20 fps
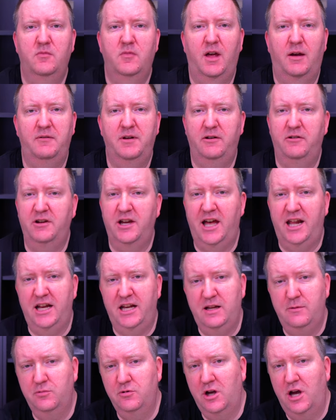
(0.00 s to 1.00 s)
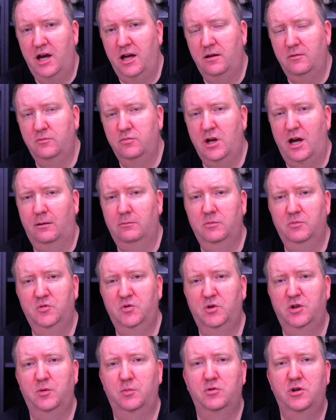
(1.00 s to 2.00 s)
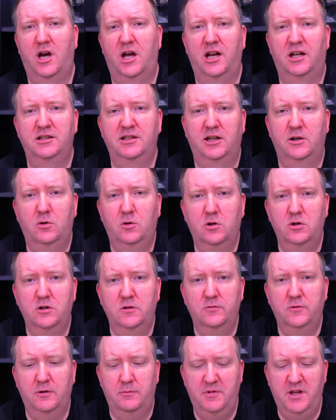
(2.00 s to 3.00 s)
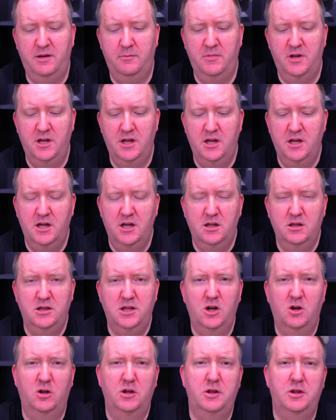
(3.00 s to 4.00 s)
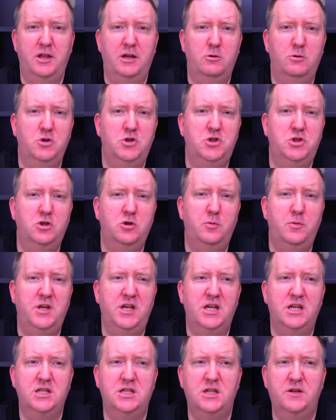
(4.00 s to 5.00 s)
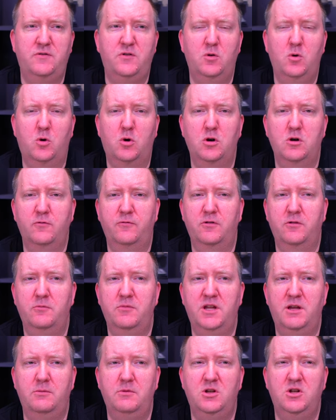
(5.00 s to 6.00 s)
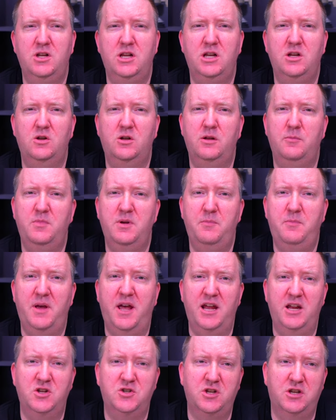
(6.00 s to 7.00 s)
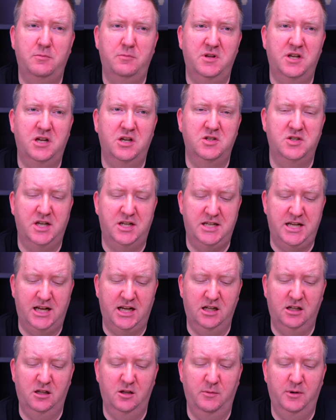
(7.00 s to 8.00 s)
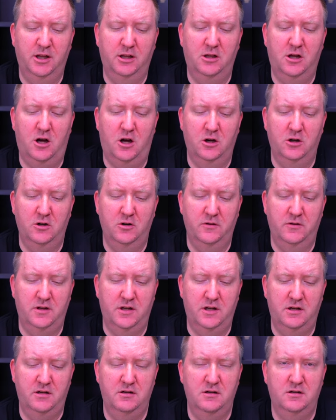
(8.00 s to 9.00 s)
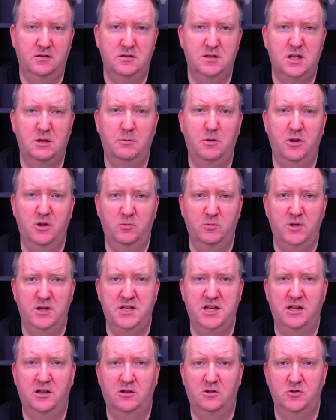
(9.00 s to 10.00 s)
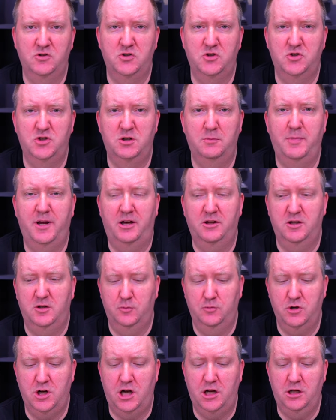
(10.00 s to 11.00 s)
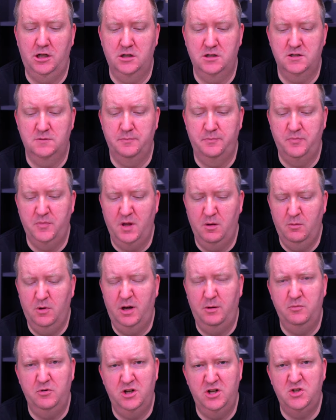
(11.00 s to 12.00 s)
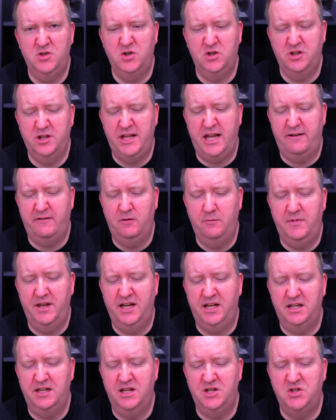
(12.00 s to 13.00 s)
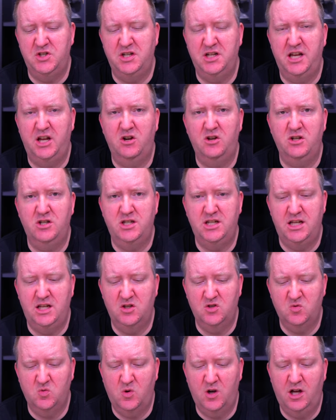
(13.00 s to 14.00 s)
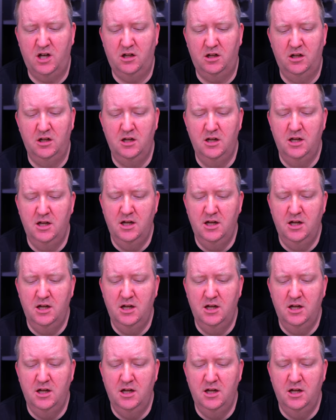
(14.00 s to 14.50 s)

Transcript: I've never had any pro problems with the product I ordered from them. The only thing with Shumi is if you order from them, you need to be patient because they take a little bit longer than some other retailers or ship out their products. But I'm pretty sure that they have a mint condition guarantee as well.